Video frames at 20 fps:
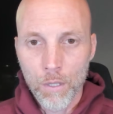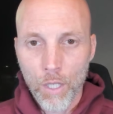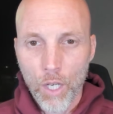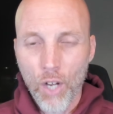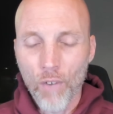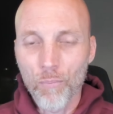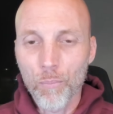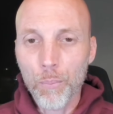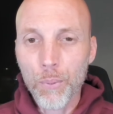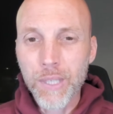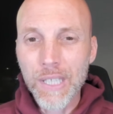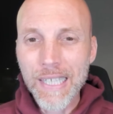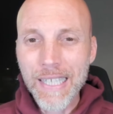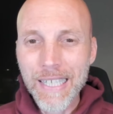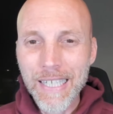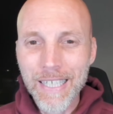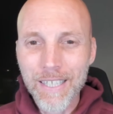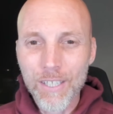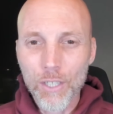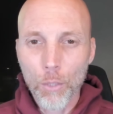of
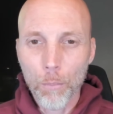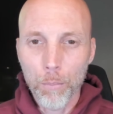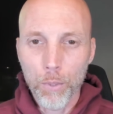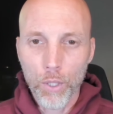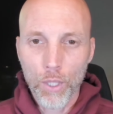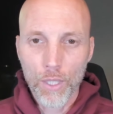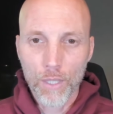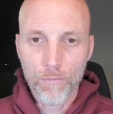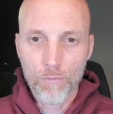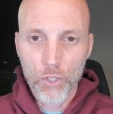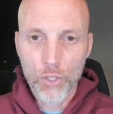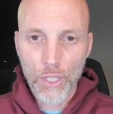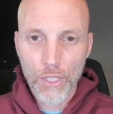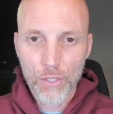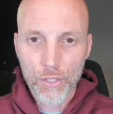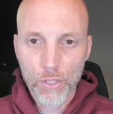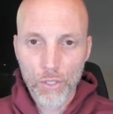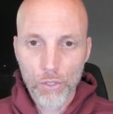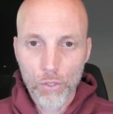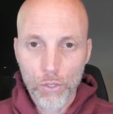pleading the blood of
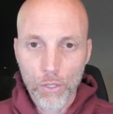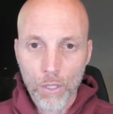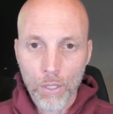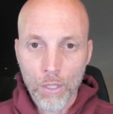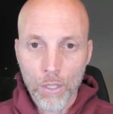Jesus.